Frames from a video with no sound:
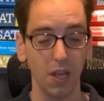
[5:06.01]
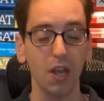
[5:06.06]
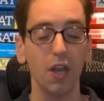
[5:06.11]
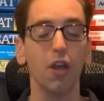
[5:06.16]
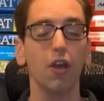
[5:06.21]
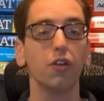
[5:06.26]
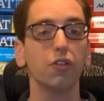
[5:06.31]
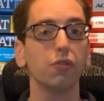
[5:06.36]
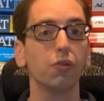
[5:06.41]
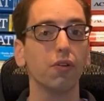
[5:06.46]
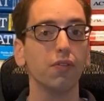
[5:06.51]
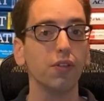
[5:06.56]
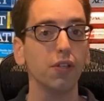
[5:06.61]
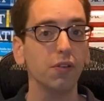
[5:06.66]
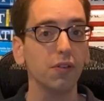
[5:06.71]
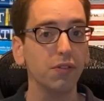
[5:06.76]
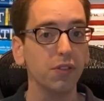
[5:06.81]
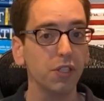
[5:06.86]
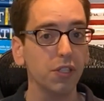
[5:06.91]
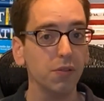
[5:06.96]
So if you have
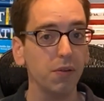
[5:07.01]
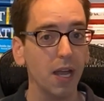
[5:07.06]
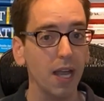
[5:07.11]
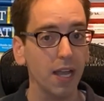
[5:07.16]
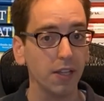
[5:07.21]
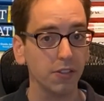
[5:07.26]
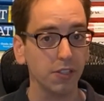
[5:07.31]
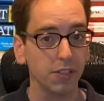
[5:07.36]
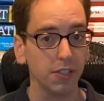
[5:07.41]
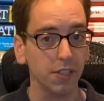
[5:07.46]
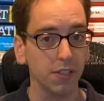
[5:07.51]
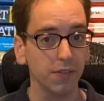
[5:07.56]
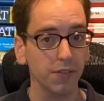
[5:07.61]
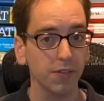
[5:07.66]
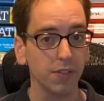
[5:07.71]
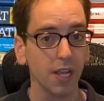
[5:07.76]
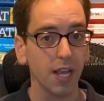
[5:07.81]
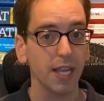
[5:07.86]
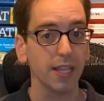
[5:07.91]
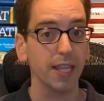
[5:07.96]
two adjectives
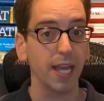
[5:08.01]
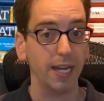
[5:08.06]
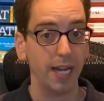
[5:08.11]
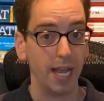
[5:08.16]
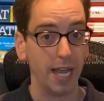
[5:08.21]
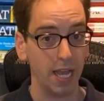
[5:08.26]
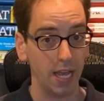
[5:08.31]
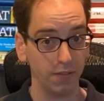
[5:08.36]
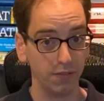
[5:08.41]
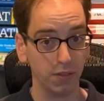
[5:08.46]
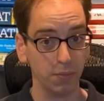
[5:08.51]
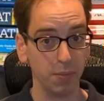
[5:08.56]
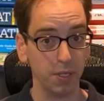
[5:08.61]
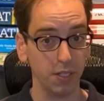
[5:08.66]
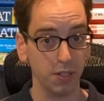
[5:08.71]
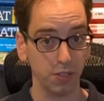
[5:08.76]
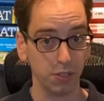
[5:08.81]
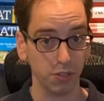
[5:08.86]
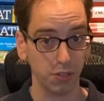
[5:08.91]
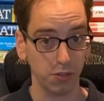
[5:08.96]
that have to be in a
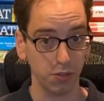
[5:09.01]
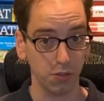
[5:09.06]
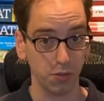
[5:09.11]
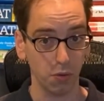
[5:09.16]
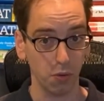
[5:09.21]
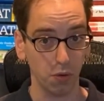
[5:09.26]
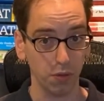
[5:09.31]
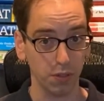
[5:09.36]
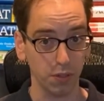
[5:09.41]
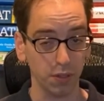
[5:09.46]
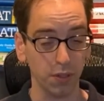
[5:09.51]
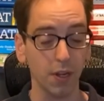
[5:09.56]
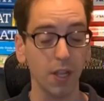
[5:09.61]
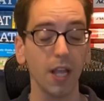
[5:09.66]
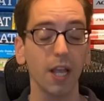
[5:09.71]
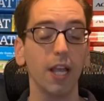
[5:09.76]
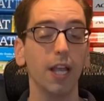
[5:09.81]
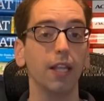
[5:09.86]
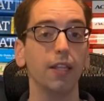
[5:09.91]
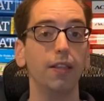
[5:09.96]
certain order,
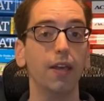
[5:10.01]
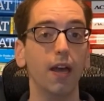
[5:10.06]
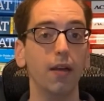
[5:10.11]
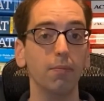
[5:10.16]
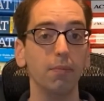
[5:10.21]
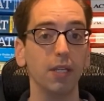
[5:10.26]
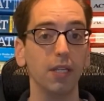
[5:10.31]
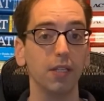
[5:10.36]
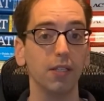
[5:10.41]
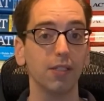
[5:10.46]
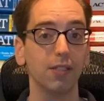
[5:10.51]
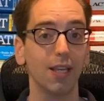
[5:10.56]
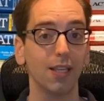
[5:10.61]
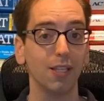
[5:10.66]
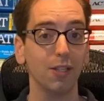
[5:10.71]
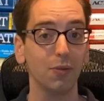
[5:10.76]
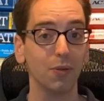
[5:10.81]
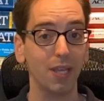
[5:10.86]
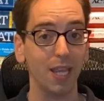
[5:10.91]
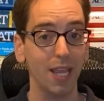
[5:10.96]
that means that you
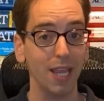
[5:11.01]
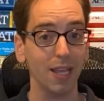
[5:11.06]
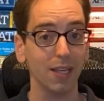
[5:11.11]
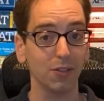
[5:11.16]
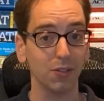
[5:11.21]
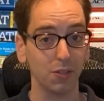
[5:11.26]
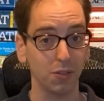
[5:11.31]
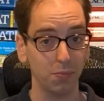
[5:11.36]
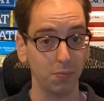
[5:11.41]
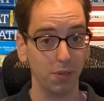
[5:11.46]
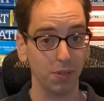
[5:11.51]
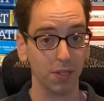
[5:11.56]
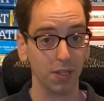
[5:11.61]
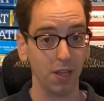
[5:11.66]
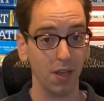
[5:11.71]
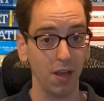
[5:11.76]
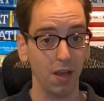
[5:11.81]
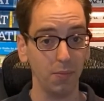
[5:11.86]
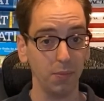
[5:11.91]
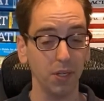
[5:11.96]
can't put a
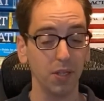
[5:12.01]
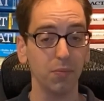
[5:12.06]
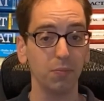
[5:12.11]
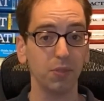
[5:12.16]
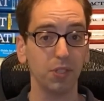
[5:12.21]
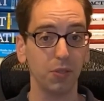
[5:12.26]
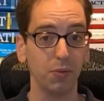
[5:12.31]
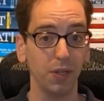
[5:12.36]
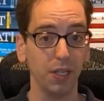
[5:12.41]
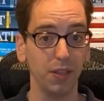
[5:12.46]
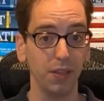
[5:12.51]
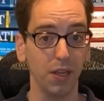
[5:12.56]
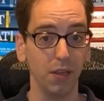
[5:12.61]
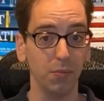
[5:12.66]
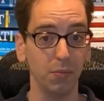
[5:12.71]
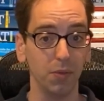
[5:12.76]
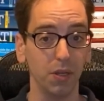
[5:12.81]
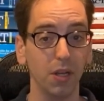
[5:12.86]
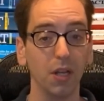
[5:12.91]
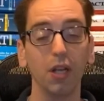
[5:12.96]
comma between them.
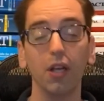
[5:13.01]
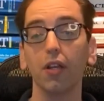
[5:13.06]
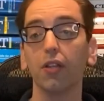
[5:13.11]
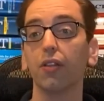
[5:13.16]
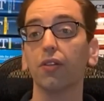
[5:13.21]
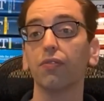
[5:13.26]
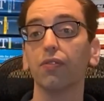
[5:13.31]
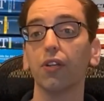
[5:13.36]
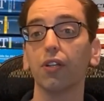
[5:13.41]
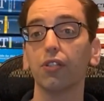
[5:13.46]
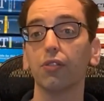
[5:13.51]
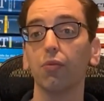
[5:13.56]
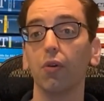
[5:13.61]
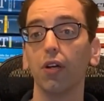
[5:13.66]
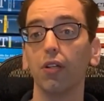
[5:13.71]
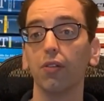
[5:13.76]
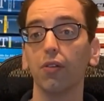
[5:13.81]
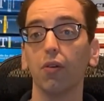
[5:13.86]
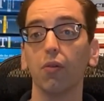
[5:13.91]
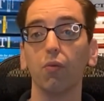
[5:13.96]
The first
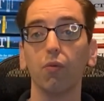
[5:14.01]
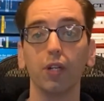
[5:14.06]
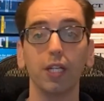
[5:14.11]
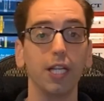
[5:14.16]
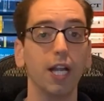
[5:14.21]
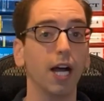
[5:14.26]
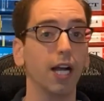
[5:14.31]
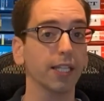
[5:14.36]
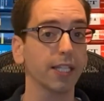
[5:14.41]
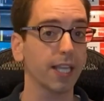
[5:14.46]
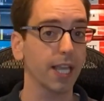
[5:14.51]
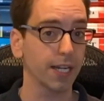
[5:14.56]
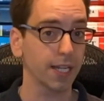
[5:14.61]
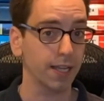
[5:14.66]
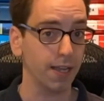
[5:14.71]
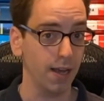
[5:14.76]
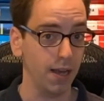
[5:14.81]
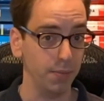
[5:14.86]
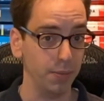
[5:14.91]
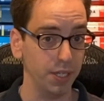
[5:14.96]
one would not get a
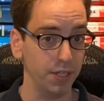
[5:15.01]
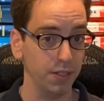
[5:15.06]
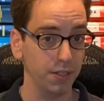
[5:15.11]
comma.